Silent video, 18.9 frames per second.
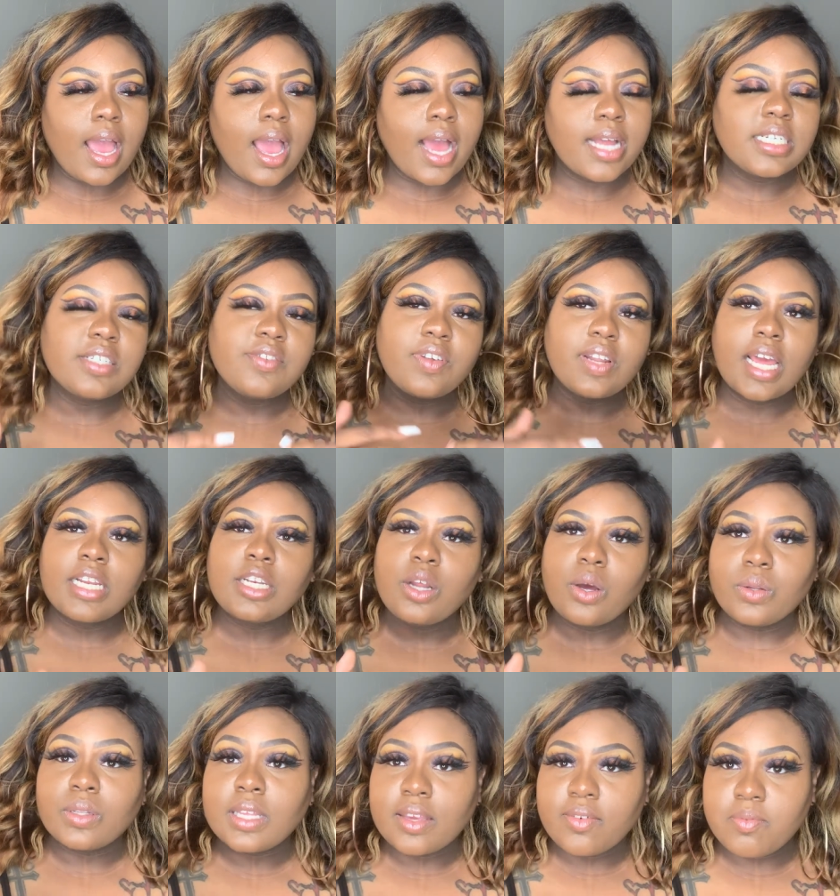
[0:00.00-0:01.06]
I just feel like,
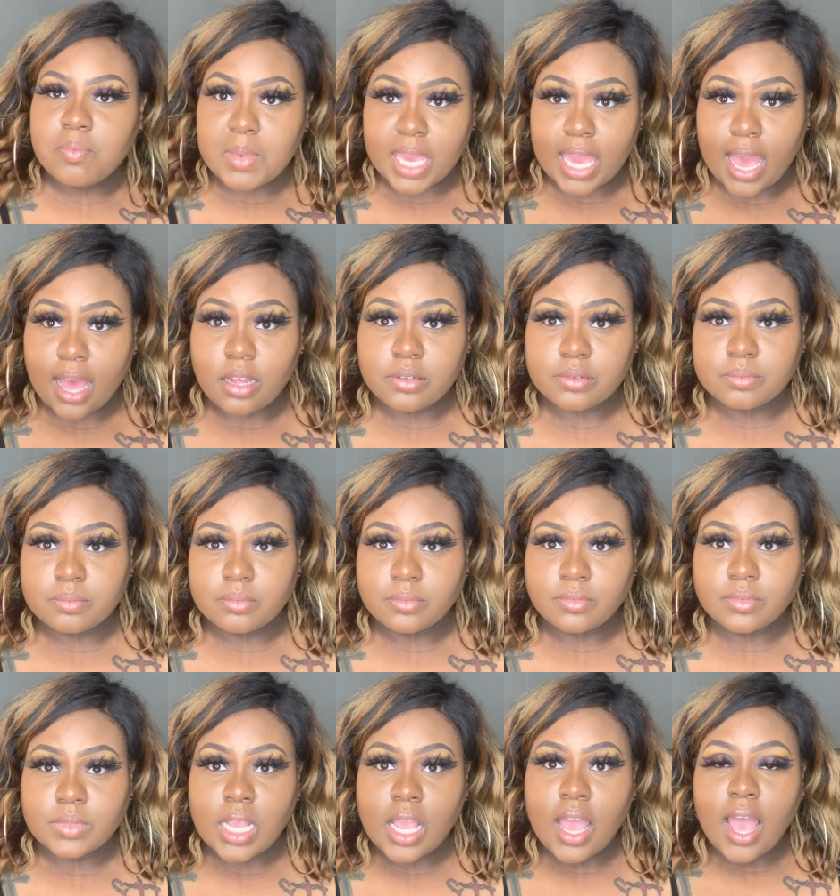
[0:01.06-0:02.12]
don't leave me out.
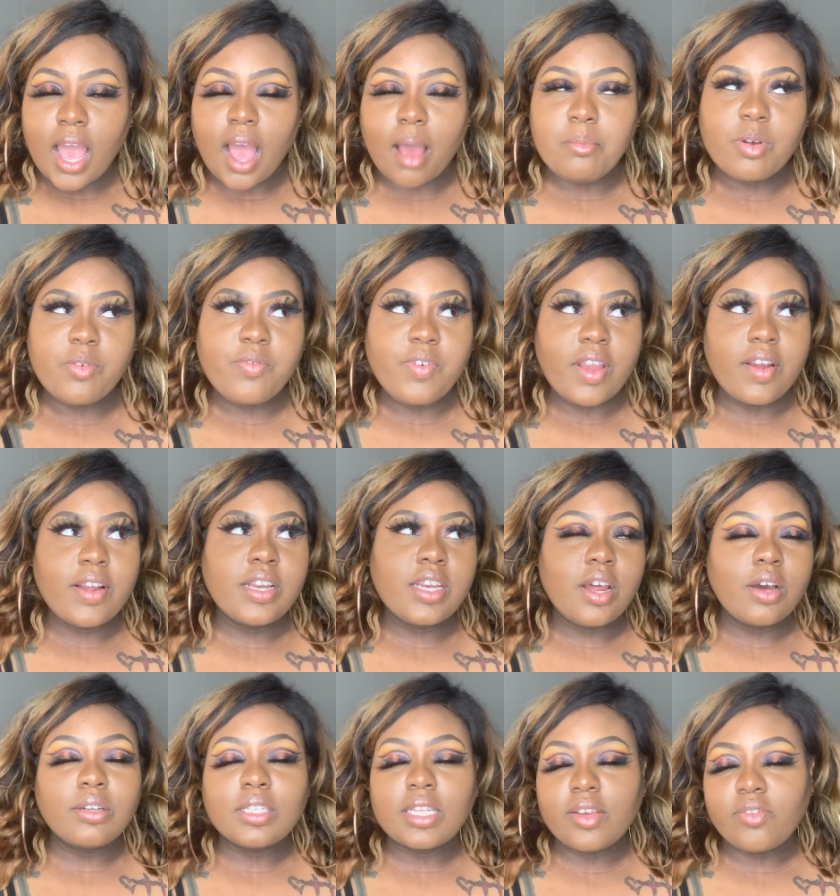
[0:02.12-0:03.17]
I'm a very
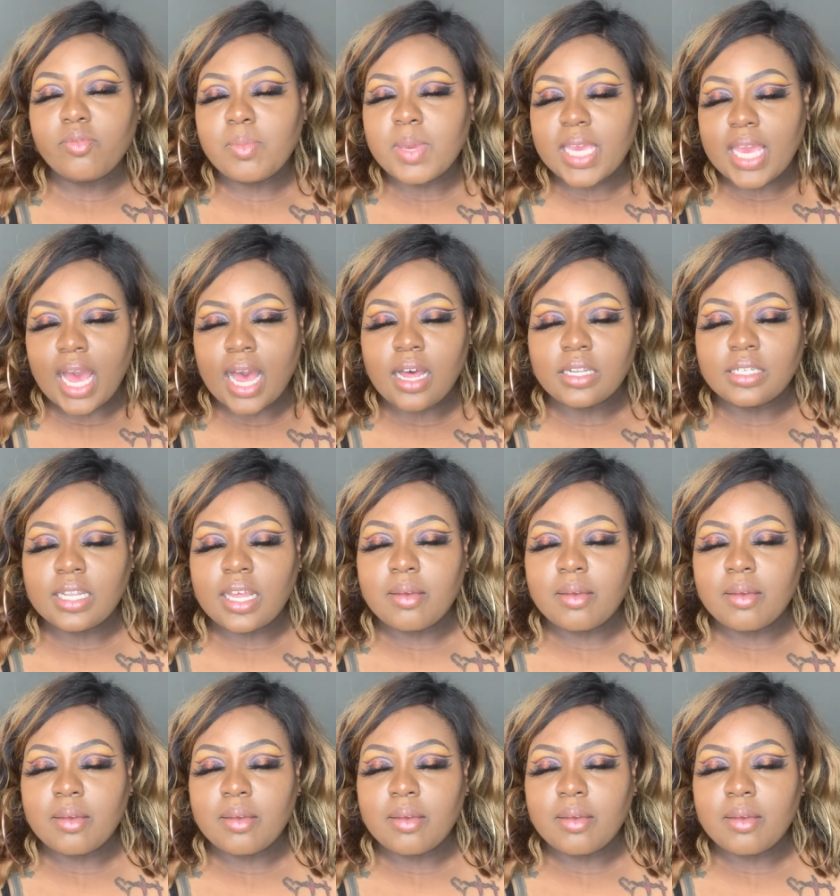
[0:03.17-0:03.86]
don't leave me out.